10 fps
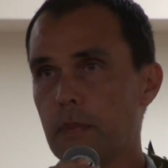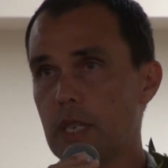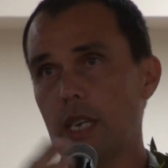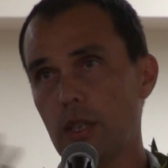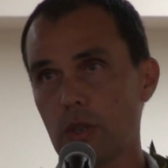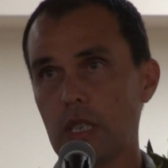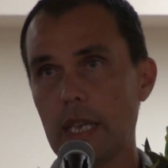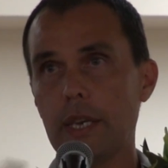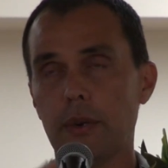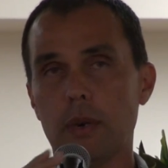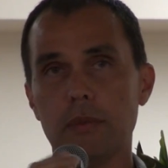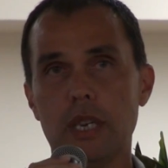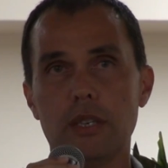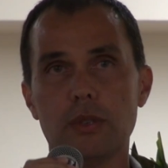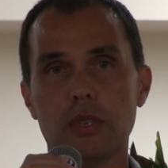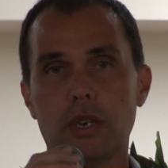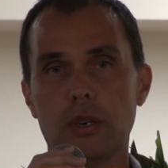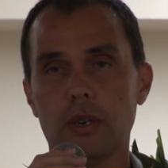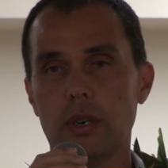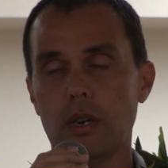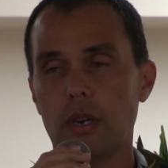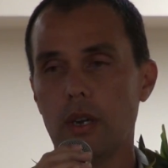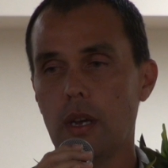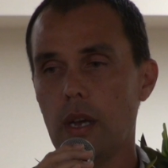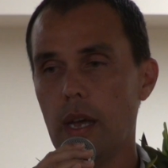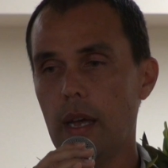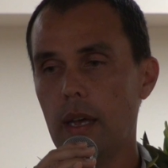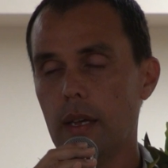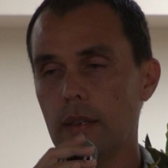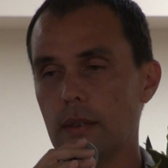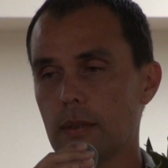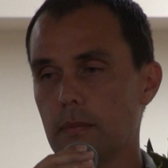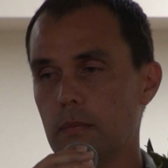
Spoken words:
10 years later, I'm 10 years younger. And